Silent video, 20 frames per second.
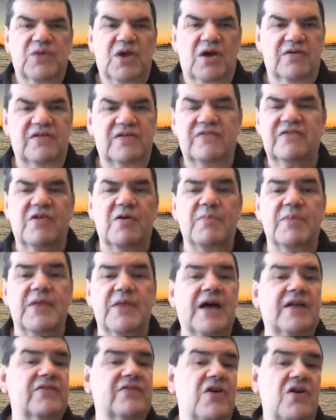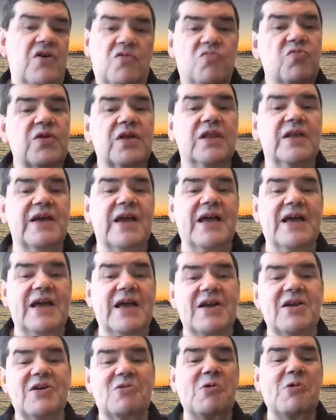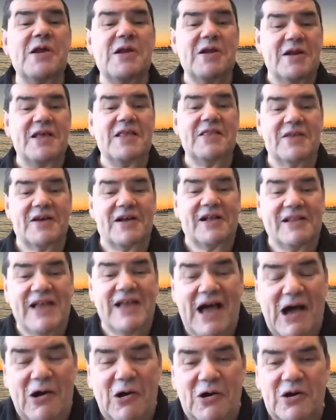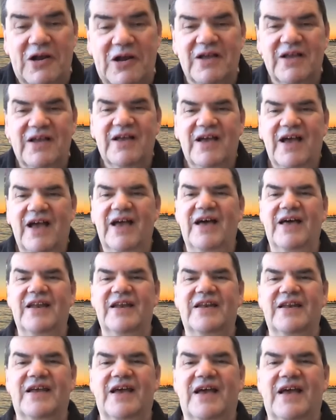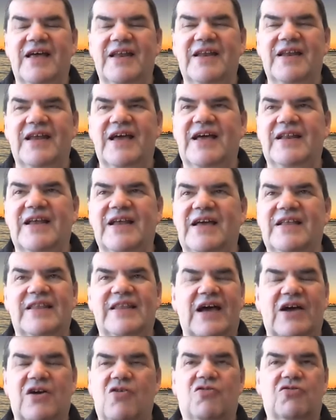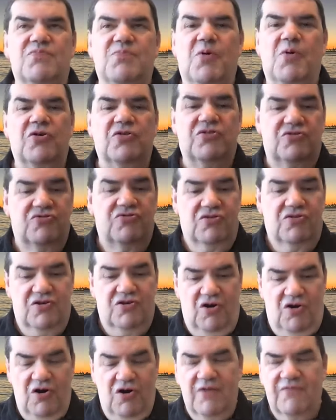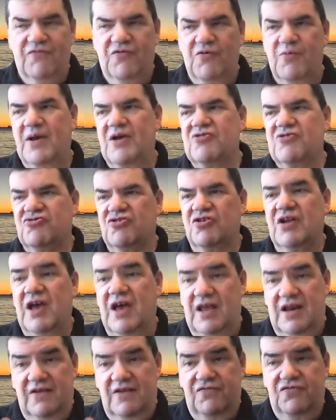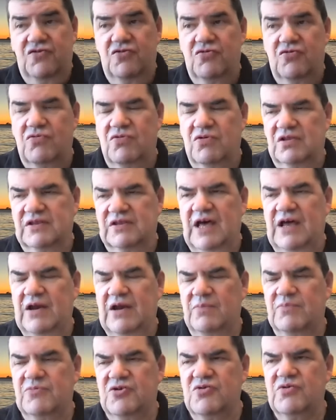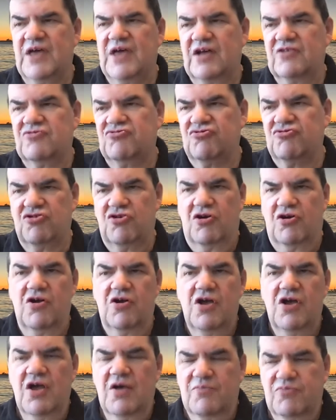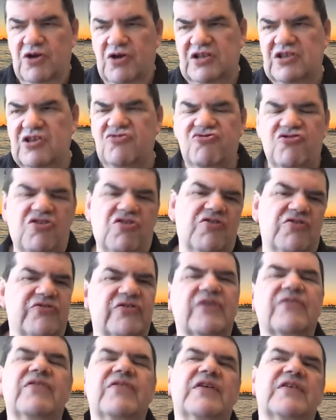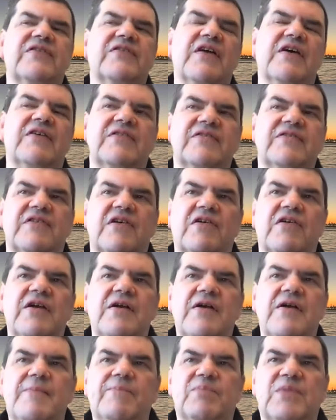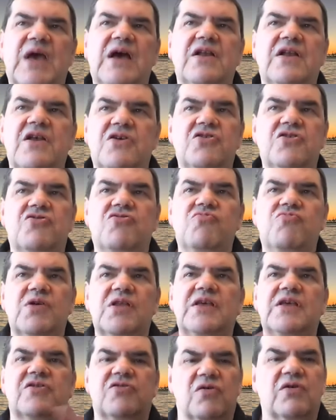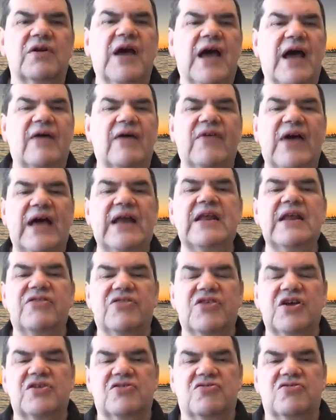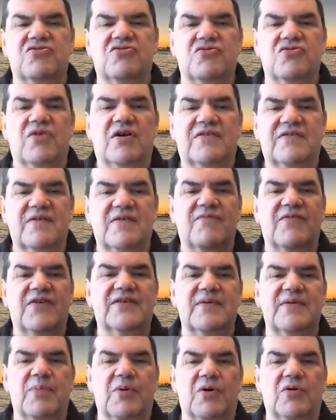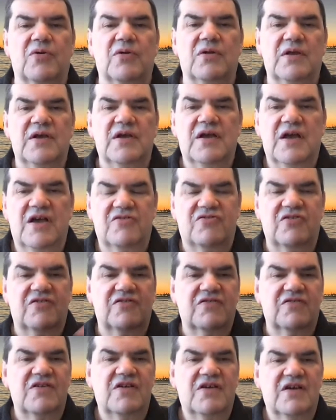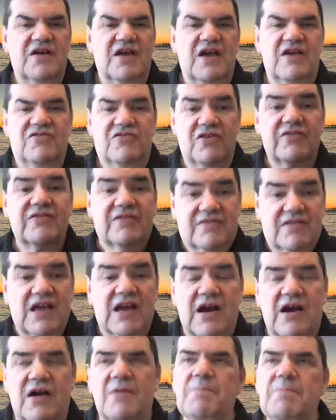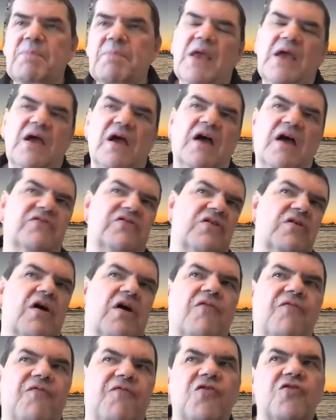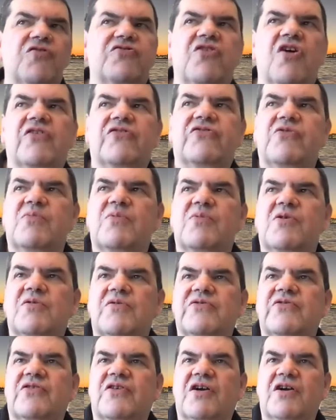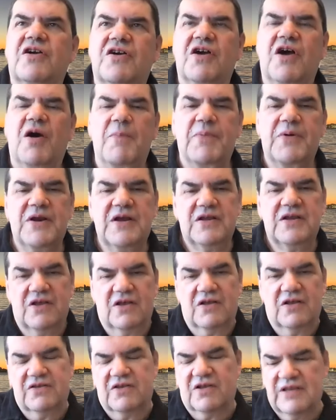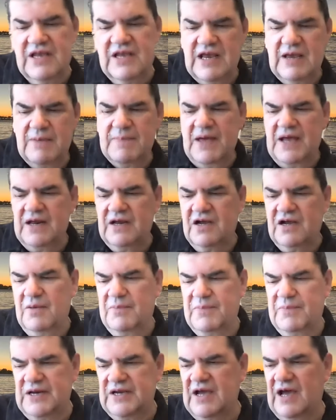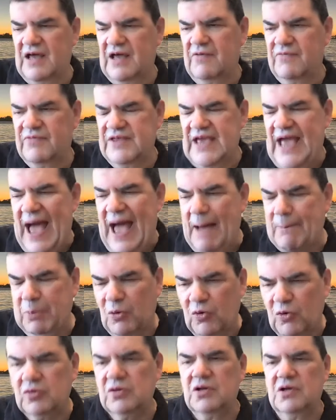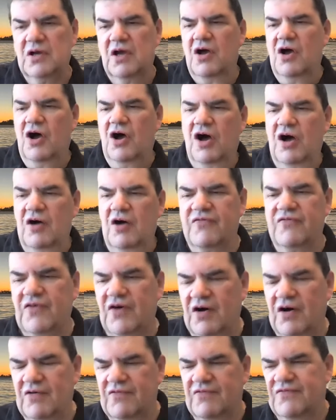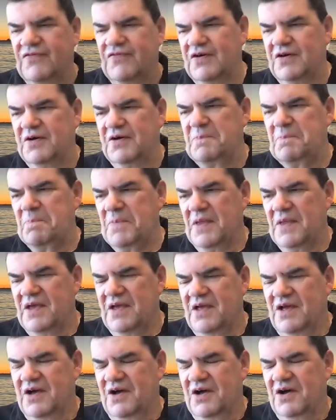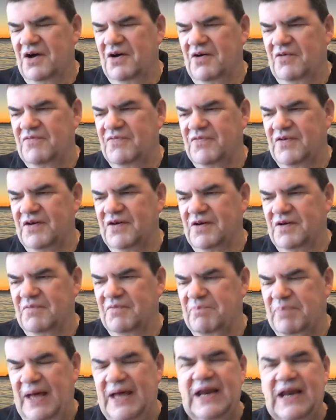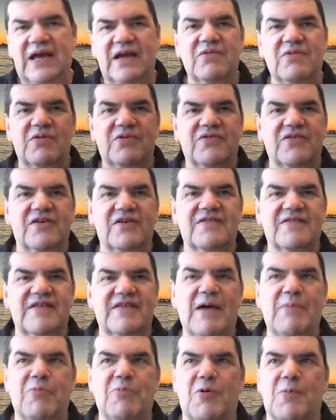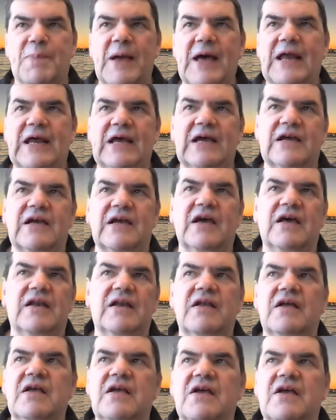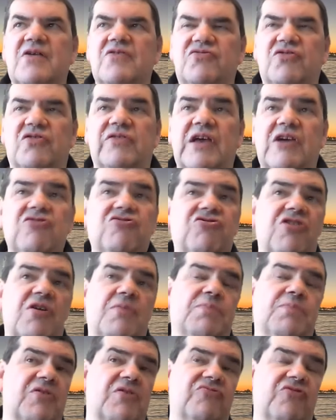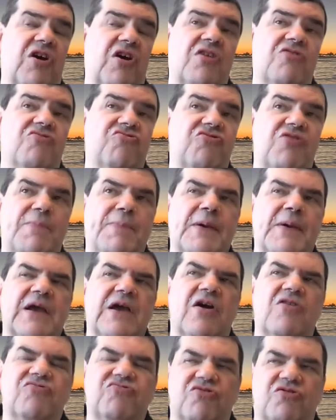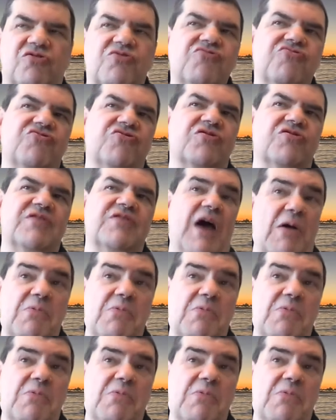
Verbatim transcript: A system that really integrated in the cloud and and and and that goes both to your information and if you let them do that to your practitioners if it's necessary and you really don't have anything to do it's invisible it just it just there and so our first customer was a company the, the leading bedding company kind of the apple of of um, of uh, bedding, which is Tempur-Pedic, and so they shipped. They started shipping our solution.